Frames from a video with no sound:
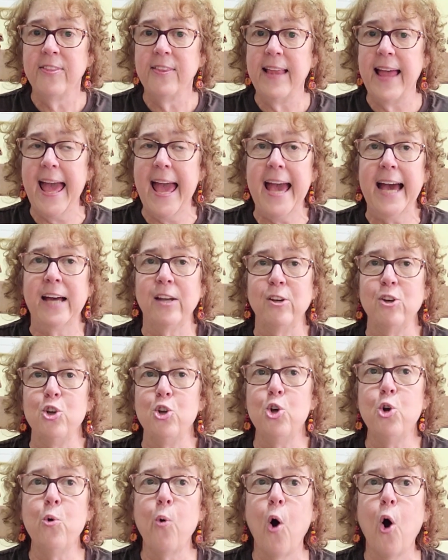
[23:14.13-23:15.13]
and
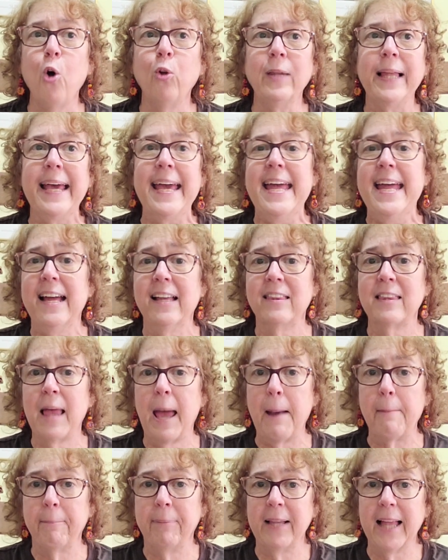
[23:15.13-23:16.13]
you only hit
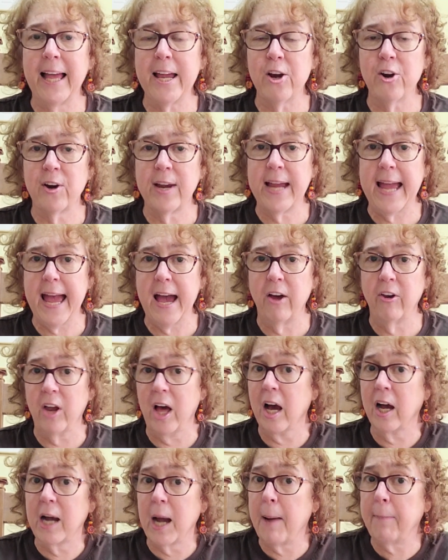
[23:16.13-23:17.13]
that player count
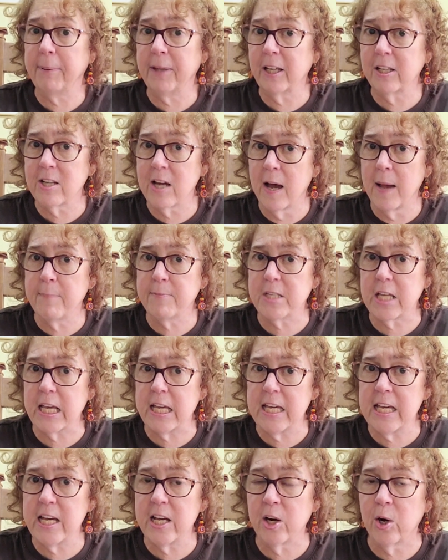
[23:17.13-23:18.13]
a couple of times a
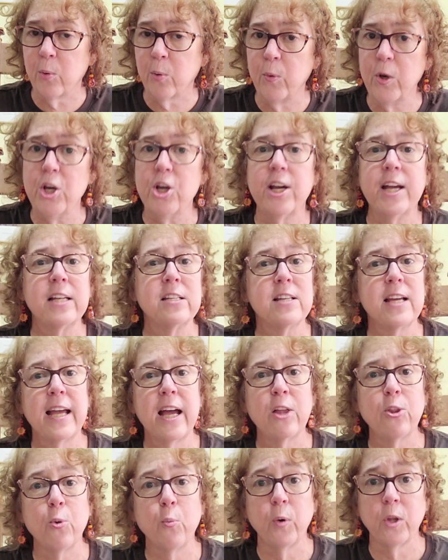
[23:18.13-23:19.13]
year when you get
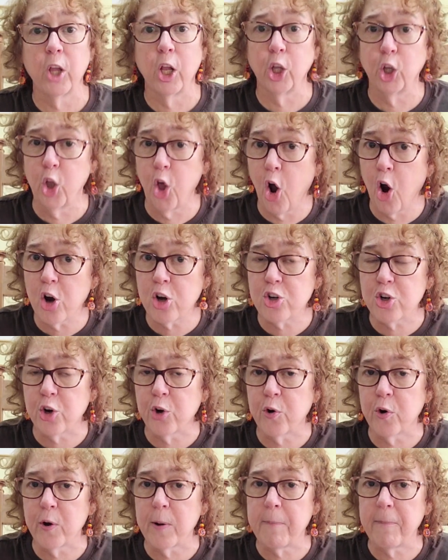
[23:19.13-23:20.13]
together with a larger
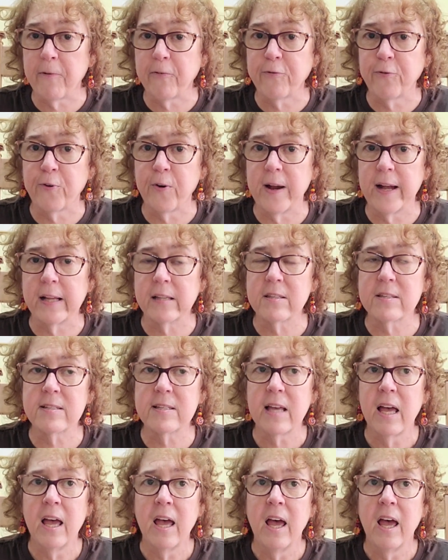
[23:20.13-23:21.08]
group of friends.